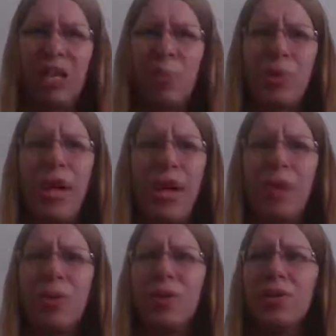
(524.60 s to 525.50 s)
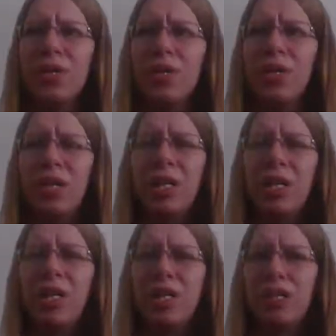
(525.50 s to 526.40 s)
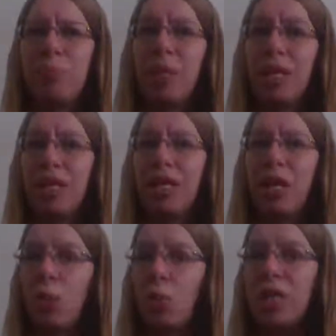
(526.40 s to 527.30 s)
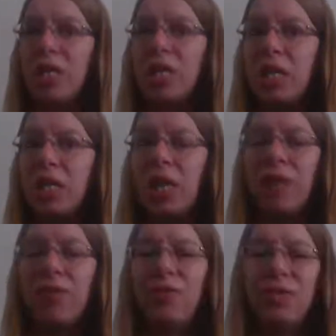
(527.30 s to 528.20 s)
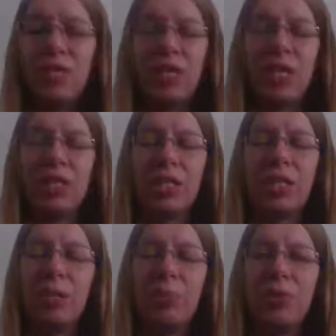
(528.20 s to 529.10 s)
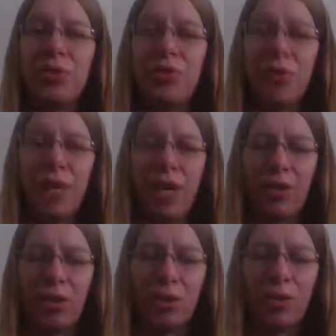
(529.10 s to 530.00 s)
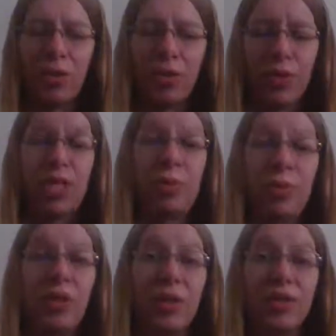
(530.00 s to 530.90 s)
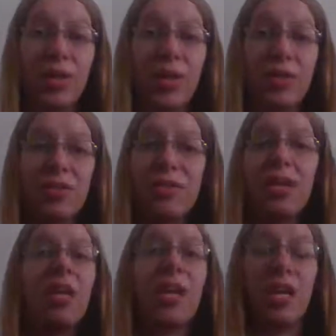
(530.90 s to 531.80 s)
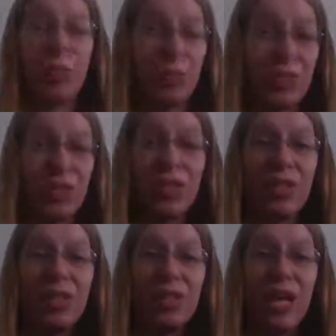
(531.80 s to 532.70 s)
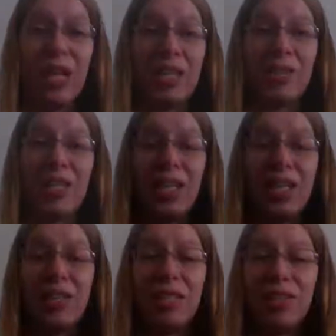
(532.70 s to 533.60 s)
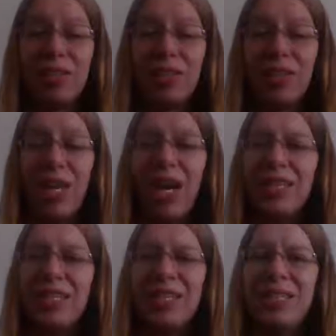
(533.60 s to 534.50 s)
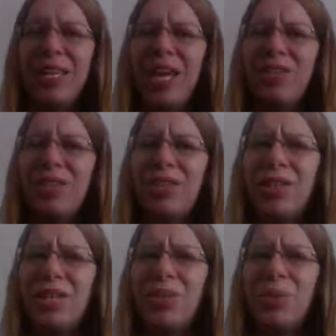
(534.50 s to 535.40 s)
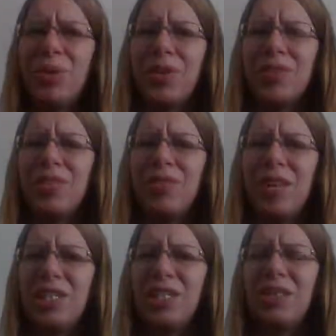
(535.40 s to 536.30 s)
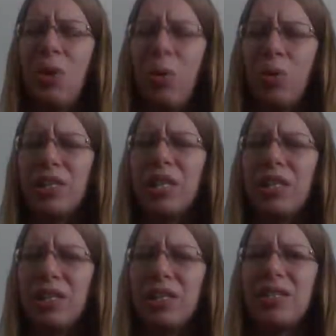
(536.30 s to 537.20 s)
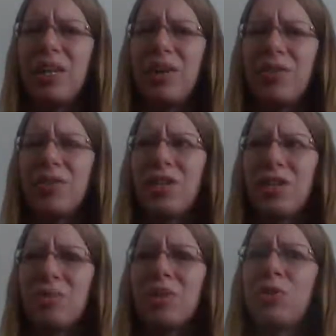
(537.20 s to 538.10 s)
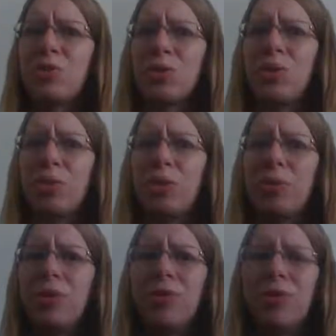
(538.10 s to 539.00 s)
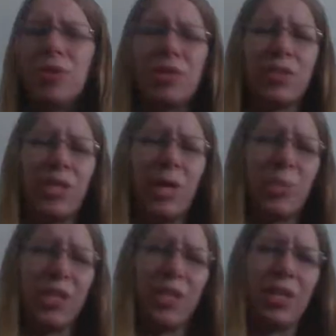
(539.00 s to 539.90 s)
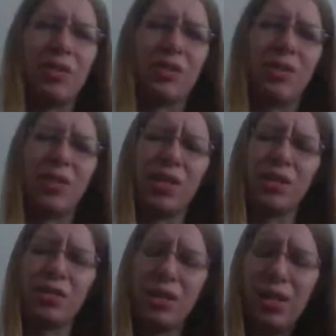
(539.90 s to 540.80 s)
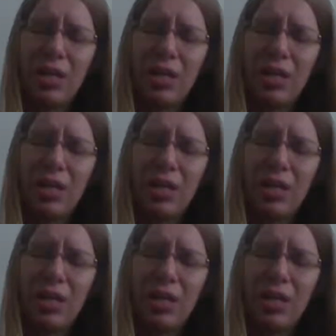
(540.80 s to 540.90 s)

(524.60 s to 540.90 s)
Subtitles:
a couple hours and it's been like a week and I've even sent an email to their actual email address and I'm still not hearing anything. So yeah, it's not really cool. This convention is totally killing itself because they're really screwing people over and just not being nice and things.